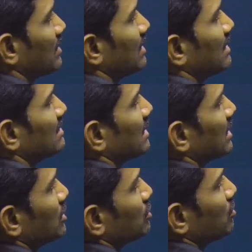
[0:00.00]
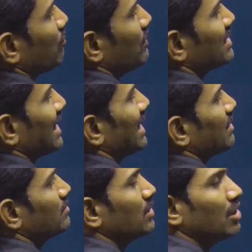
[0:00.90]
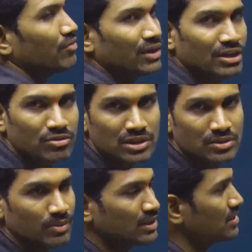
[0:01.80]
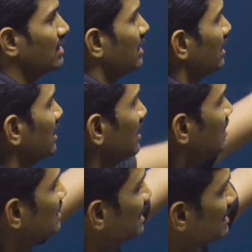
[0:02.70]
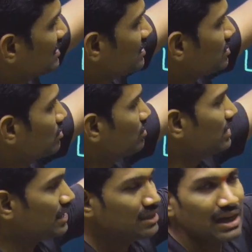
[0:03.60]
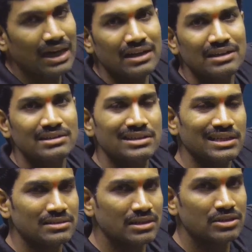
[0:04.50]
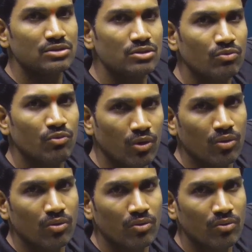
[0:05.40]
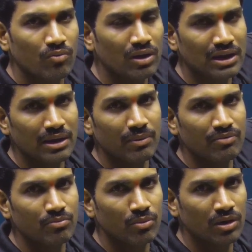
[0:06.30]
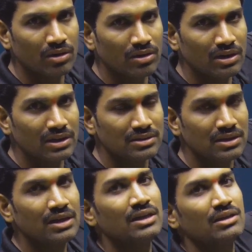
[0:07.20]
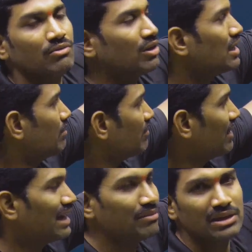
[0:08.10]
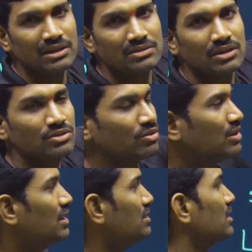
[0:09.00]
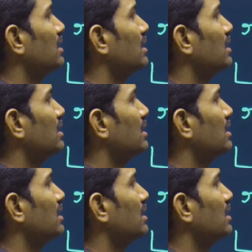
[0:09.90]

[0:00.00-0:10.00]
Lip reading: that is attached to which atom of nitrogenous base? Is it attached to N or is it attached to O? What type of molecule it is? What type of atom it is? So it is